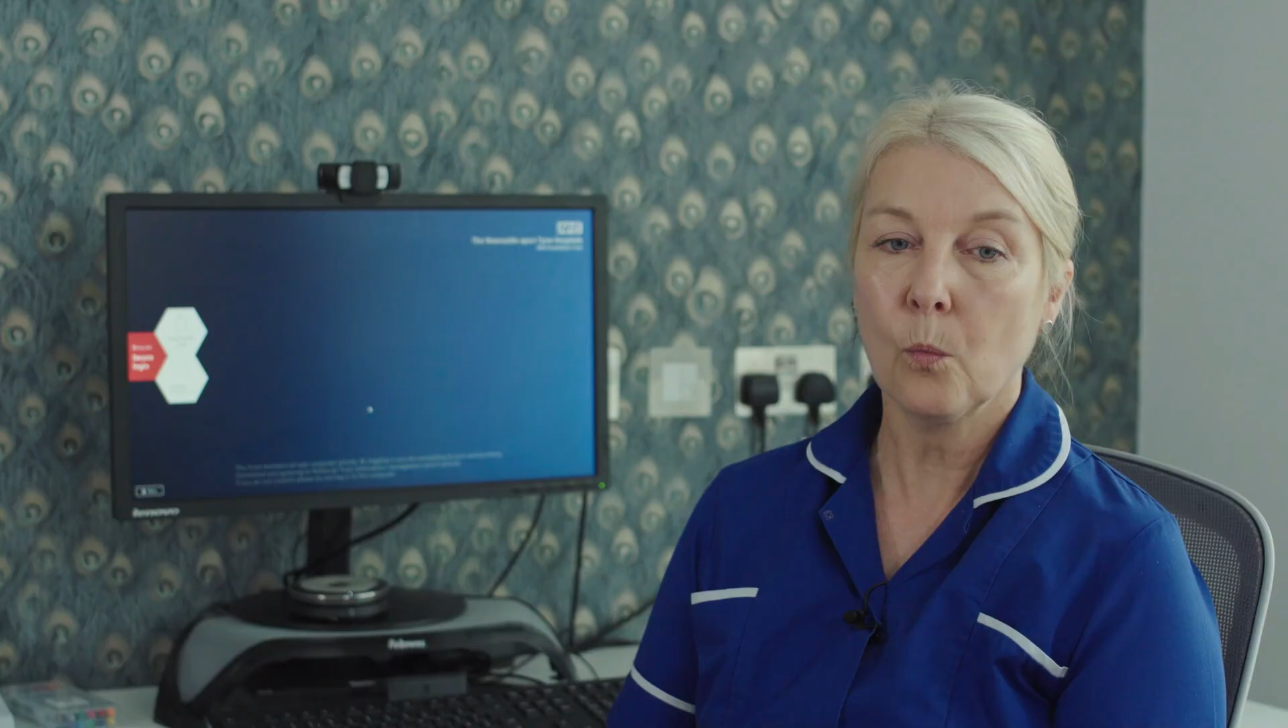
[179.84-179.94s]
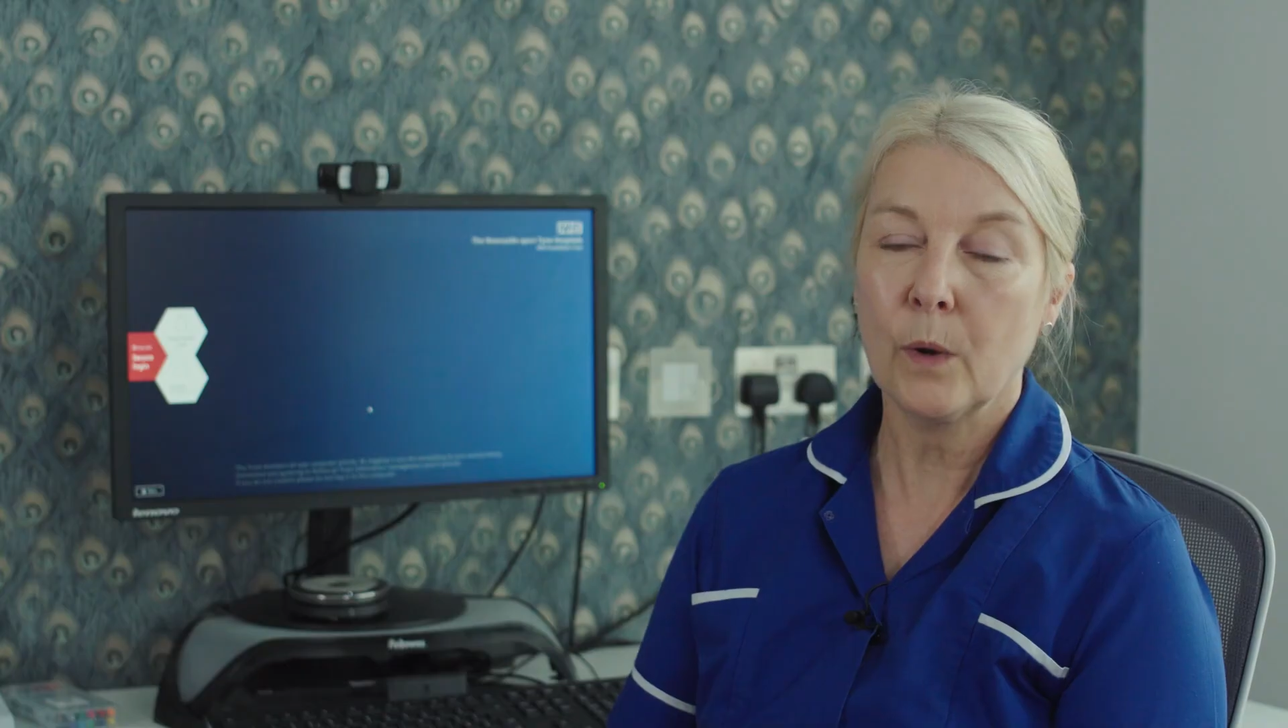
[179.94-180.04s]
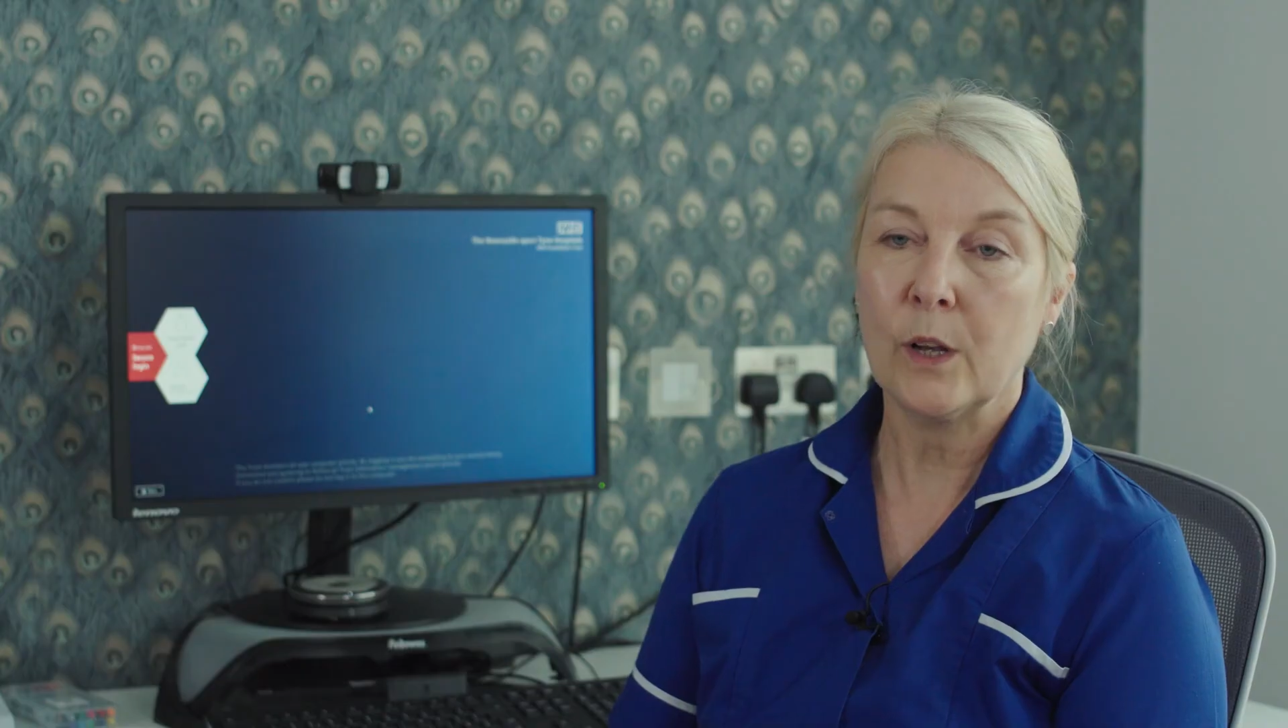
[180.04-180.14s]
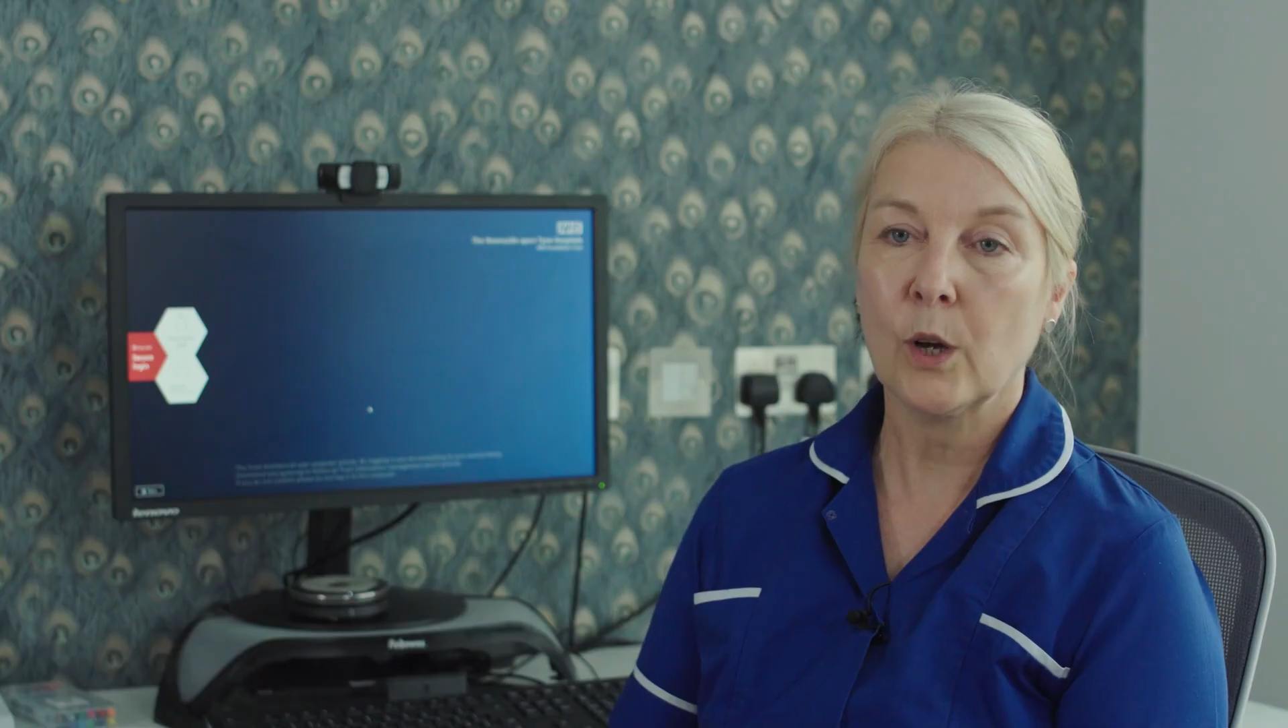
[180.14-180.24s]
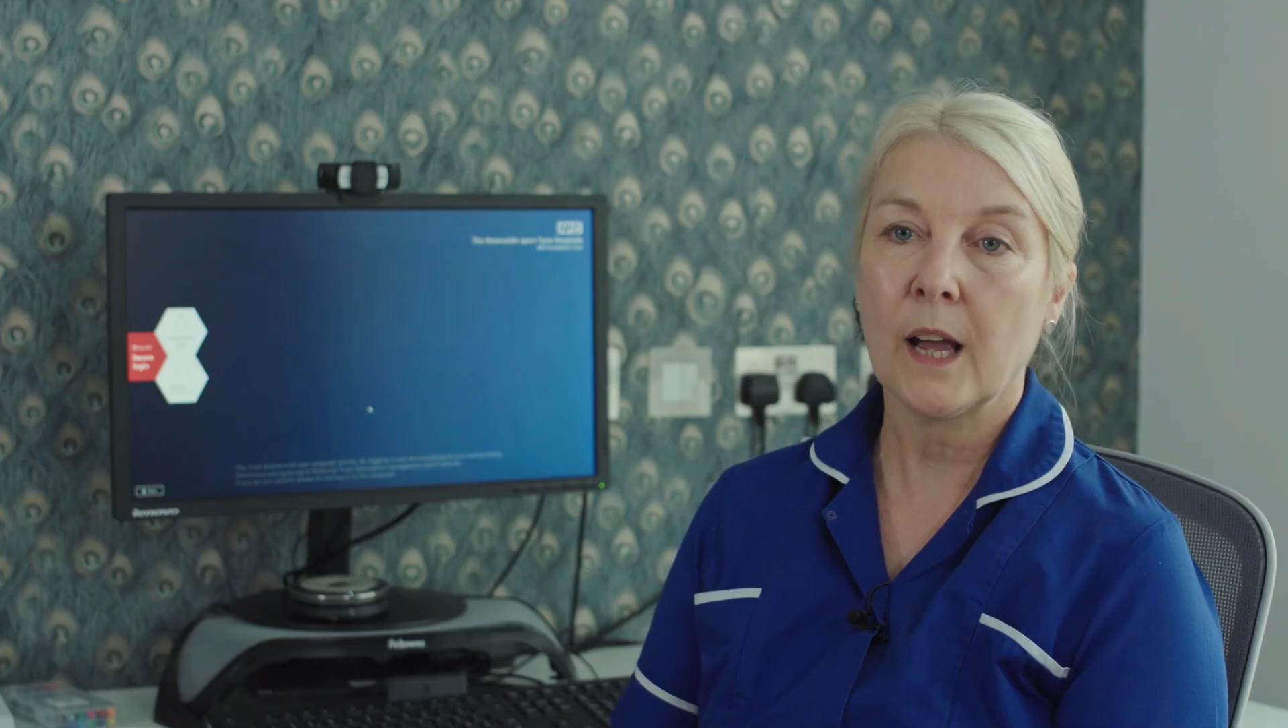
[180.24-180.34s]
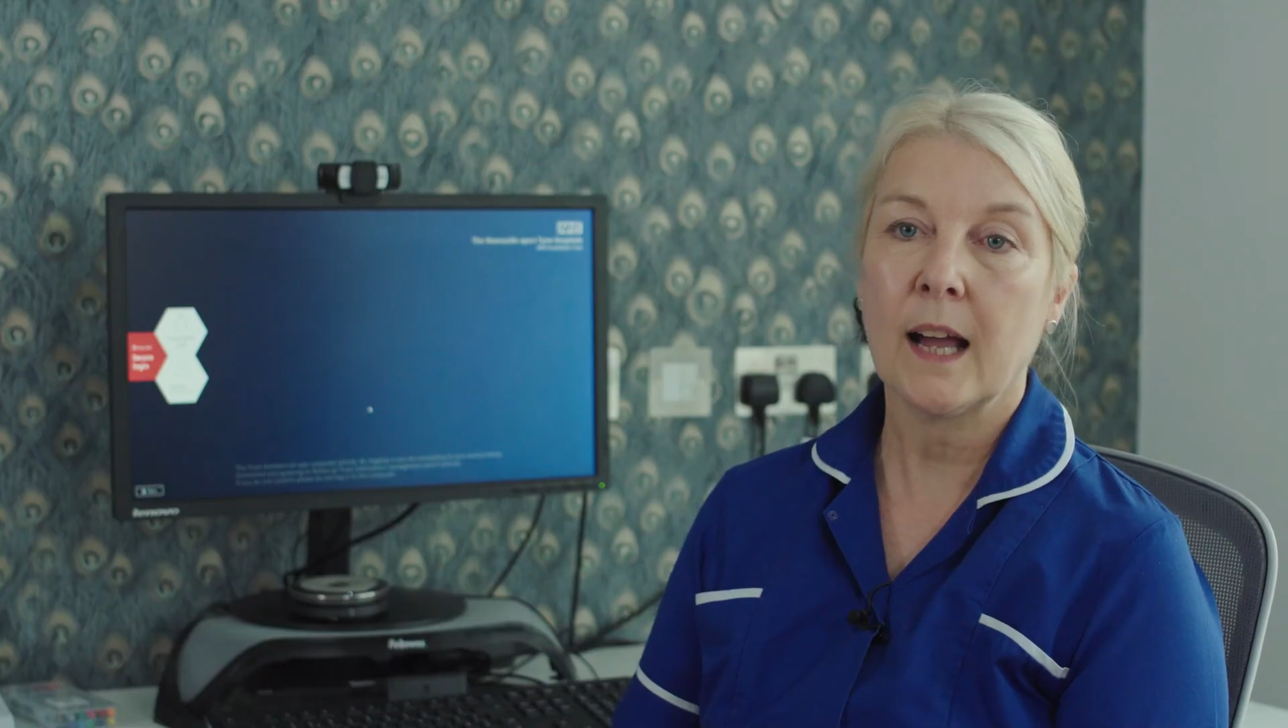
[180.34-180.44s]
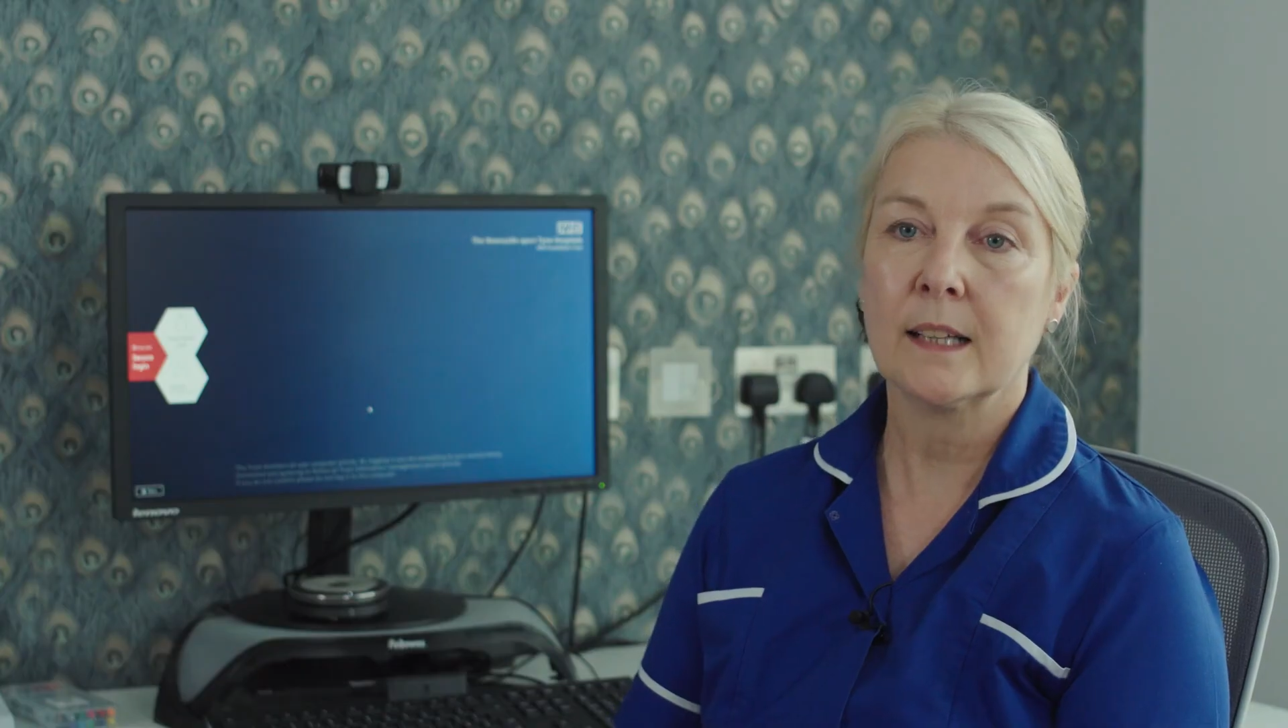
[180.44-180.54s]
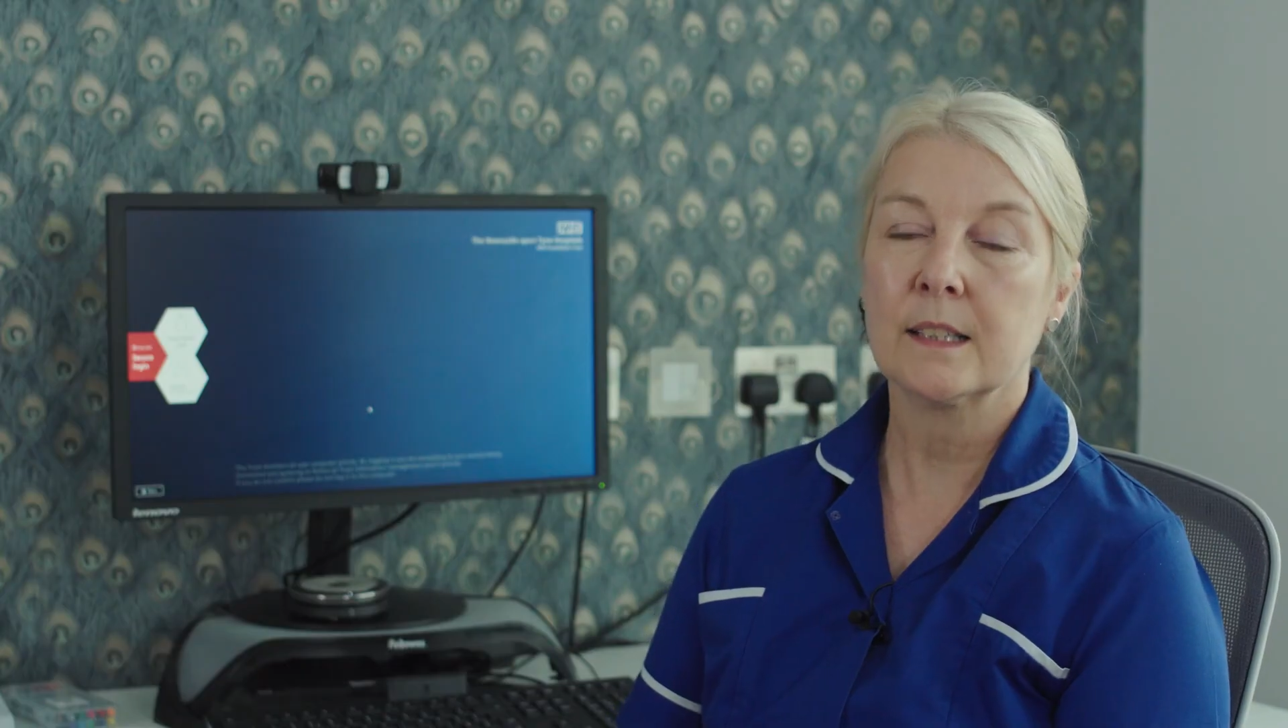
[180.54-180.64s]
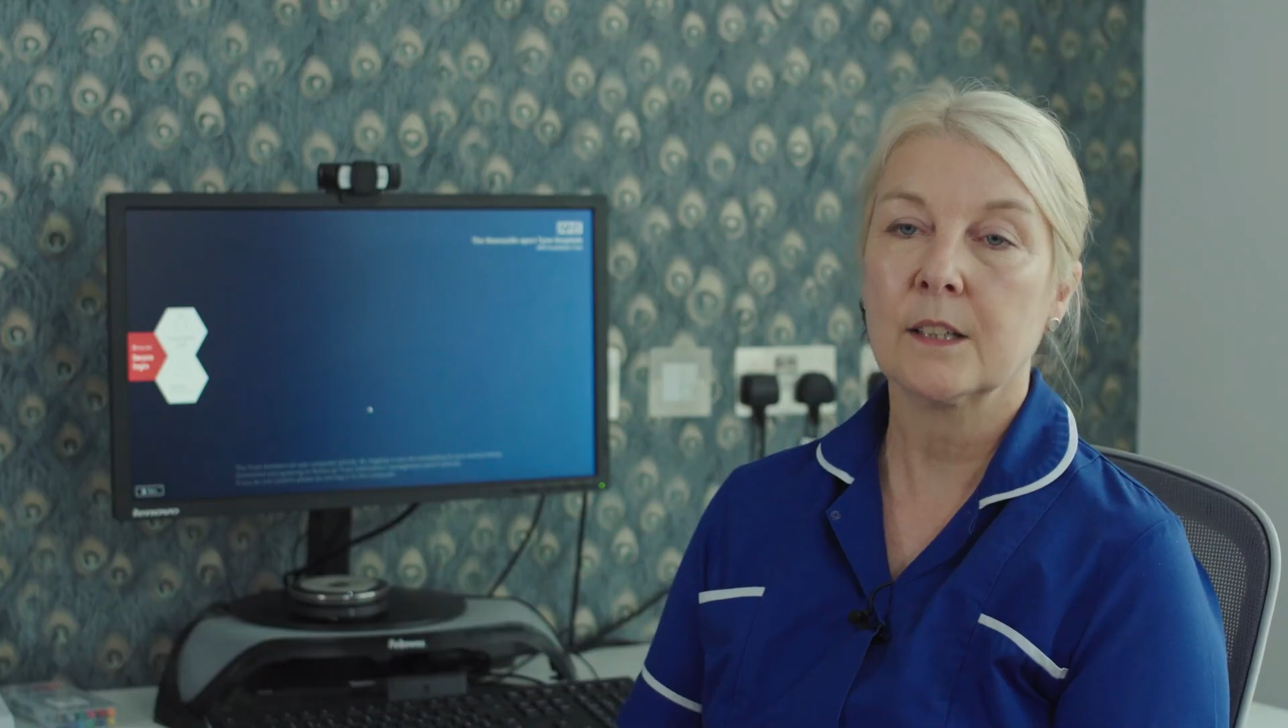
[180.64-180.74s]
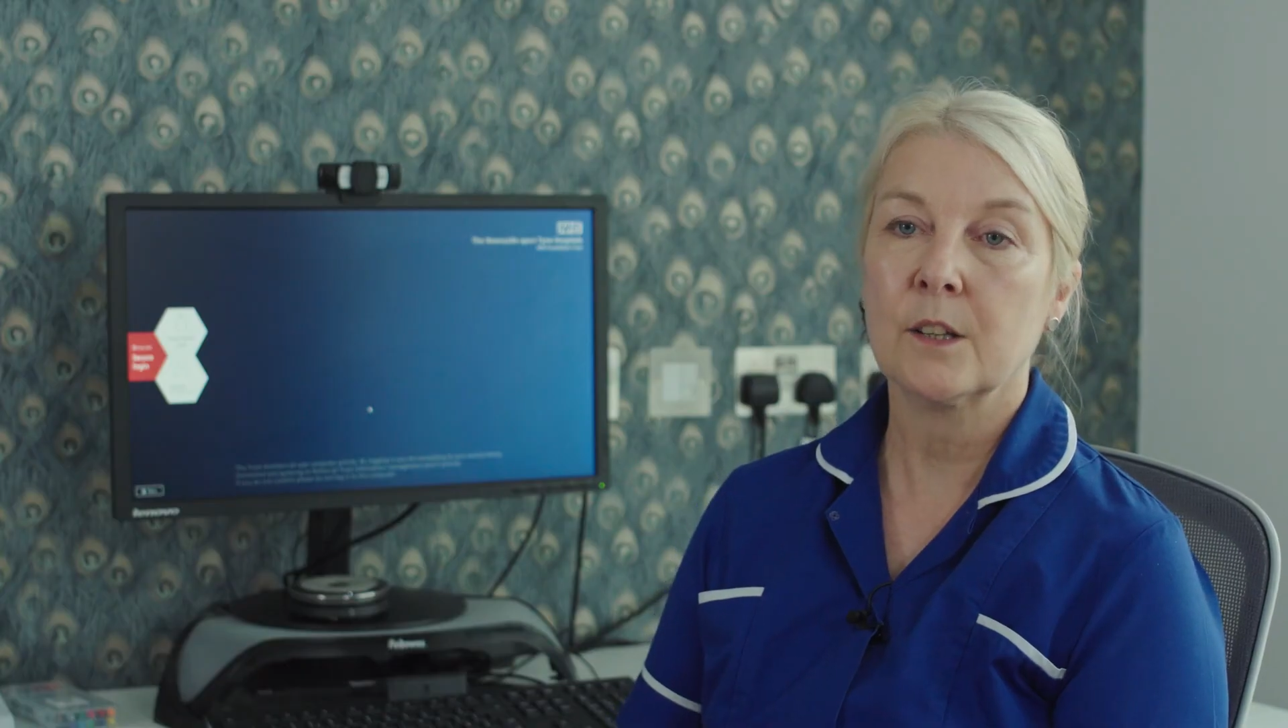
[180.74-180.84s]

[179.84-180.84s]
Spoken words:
we look at